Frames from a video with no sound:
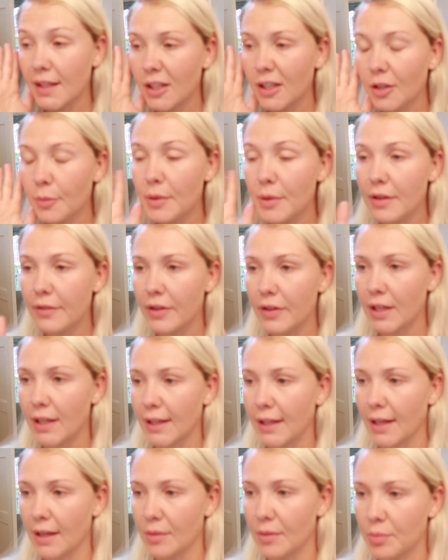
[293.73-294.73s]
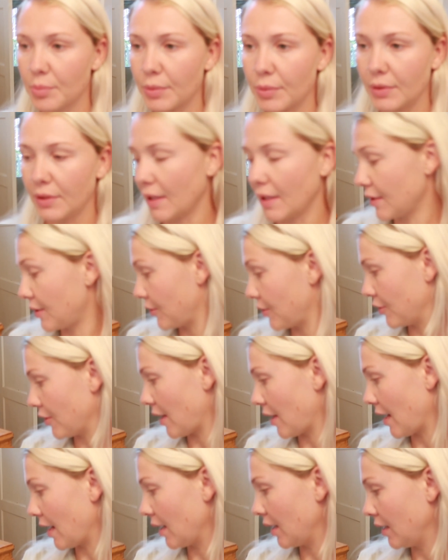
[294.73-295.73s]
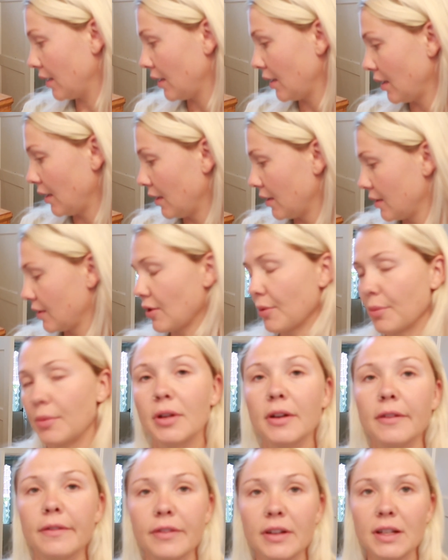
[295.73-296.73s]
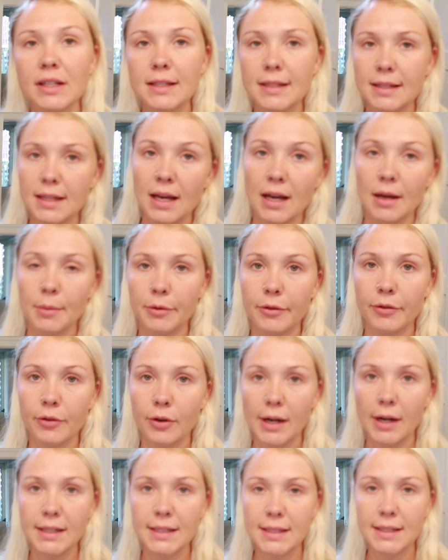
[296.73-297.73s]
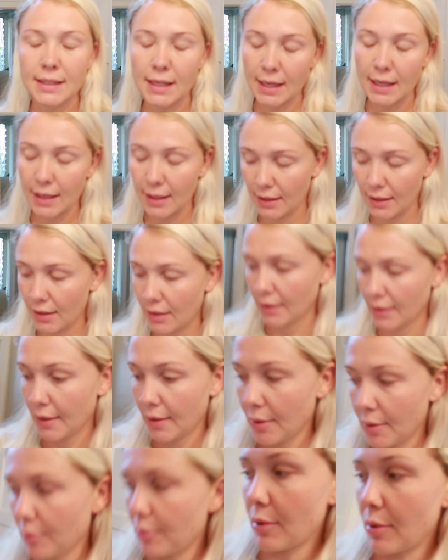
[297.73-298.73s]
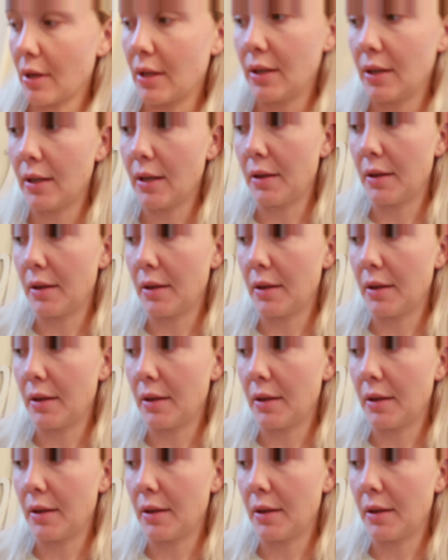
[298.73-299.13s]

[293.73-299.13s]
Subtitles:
little bit of a hiccup yesterday, so I'm gonna fix that before I stain. But